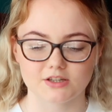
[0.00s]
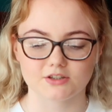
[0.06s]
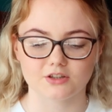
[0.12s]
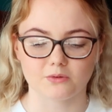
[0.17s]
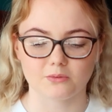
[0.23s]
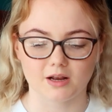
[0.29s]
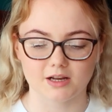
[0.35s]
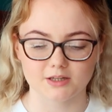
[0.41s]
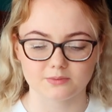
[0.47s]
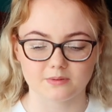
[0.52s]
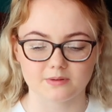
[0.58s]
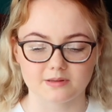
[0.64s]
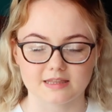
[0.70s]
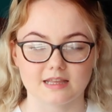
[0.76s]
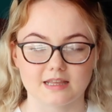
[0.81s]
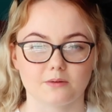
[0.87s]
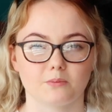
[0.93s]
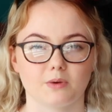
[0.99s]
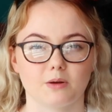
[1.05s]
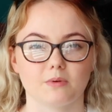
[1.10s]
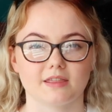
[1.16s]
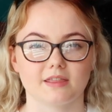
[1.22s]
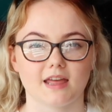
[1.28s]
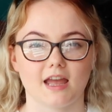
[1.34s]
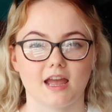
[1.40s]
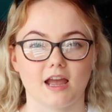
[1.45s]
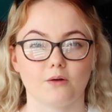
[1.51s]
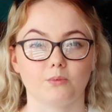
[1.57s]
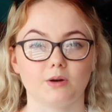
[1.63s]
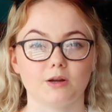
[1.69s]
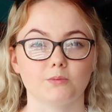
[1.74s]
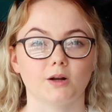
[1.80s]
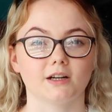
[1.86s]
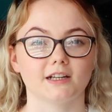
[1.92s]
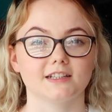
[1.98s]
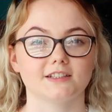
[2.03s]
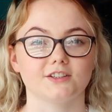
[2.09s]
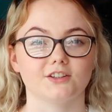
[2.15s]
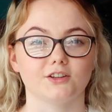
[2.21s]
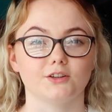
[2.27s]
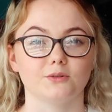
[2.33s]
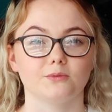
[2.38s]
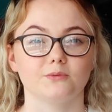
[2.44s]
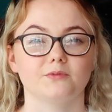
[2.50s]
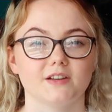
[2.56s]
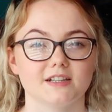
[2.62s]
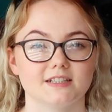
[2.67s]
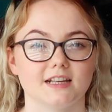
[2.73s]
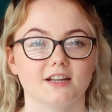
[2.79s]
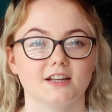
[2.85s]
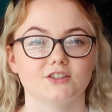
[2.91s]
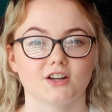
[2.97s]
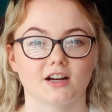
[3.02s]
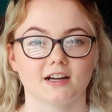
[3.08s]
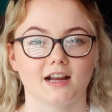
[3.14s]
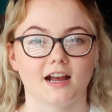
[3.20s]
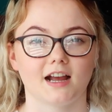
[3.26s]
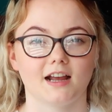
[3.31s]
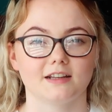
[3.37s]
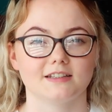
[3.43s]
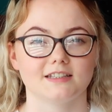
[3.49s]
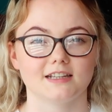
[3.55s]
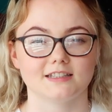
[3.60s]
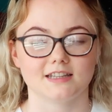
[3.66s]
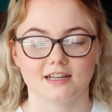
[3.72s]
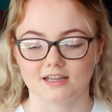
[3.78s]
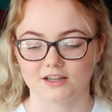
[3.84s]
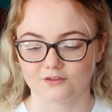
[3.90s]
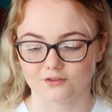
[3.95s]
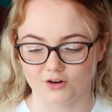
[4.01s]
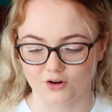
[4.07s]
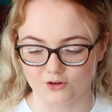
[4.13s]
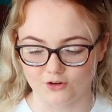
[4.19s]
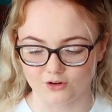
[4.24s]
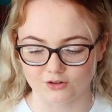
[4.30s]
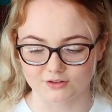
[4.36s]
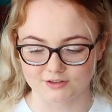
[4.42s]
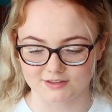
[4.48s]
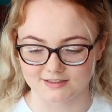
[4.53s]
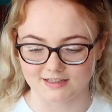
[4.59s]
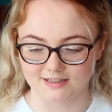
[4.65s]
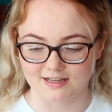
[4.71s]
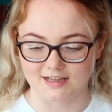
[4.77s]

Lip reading: So whilst we were there, we wanted to visit Shanghai Disney, of course.